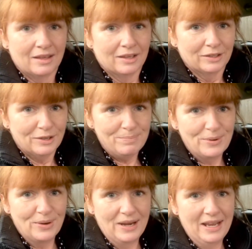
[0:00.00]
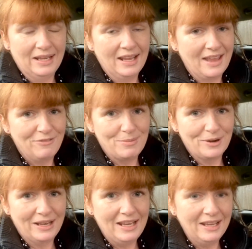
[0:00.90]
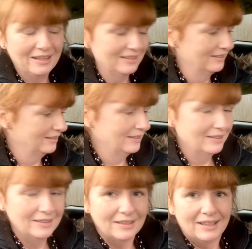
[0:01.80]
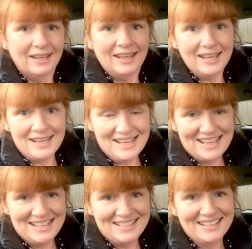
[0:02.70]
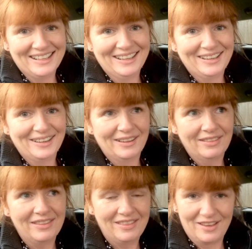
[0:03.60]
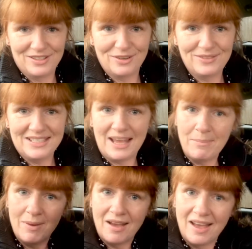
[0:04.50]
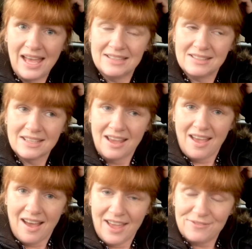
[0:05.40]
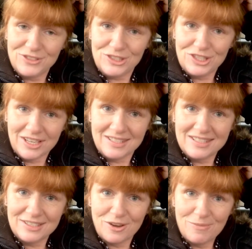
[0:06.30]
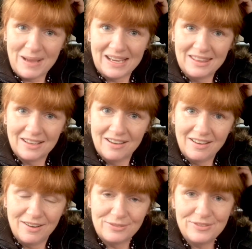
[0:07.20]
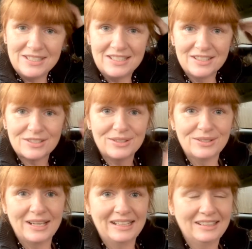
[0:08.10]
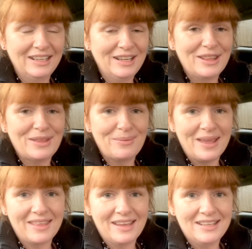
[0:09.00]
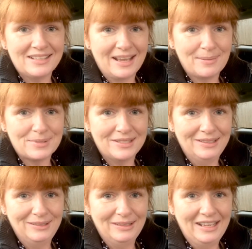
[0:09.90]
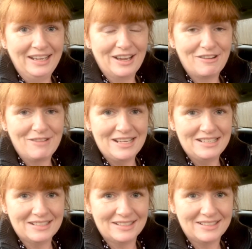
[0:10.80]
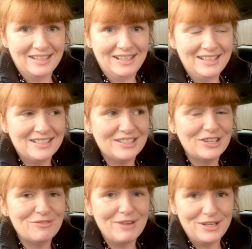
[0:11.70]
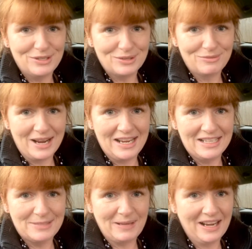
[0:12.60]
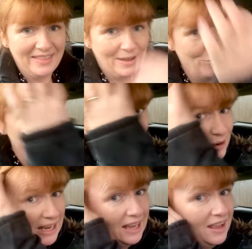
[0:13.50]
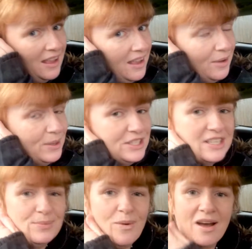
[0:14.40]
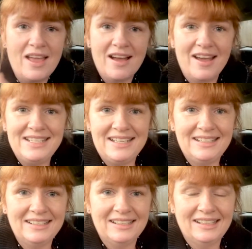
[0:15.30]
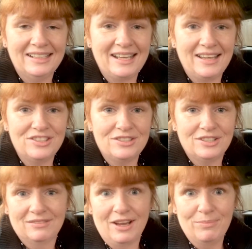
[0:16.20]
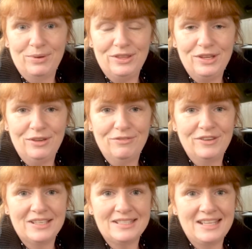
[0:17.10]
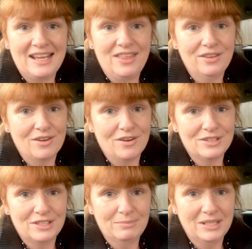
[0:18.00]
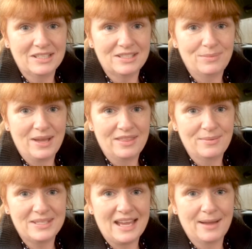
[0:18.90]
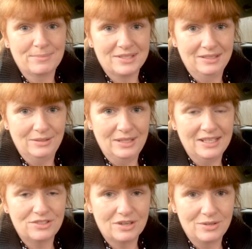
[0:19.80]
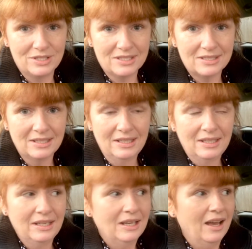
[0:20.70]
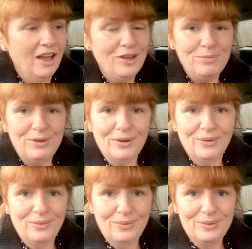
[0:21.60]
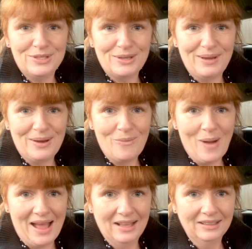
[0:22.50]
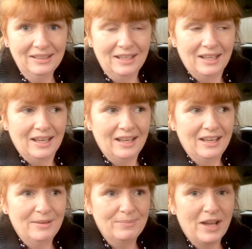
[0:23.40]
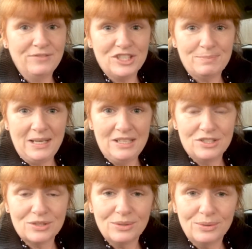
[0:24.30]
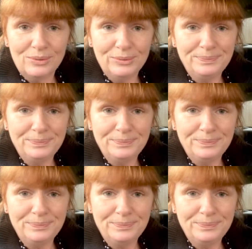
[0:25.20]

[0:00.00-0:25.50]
Good morning, everybody. It is the 3rd of December and I have just got back in the car after visiting a school and the weather is absolutely horrendous. It is torrential rain. It's been like that all morning, which is why I didn't catch up with you first thing in the garden, because the weather was absolutely atrocious. I hope you're all doing well. I've just been in school.